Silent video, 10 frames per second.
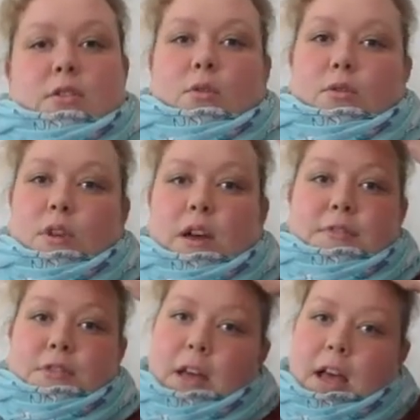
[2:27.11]
so you
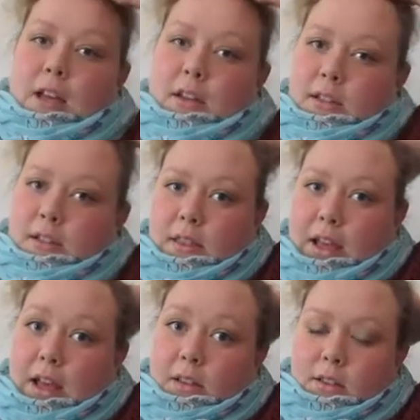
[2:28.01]
have to add
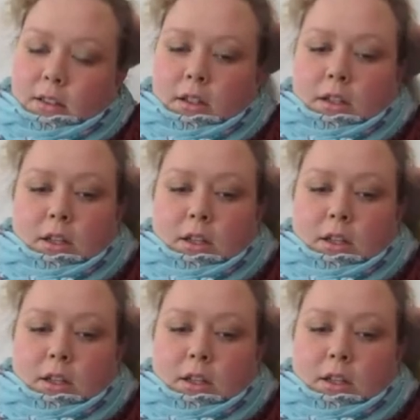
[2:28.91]
that.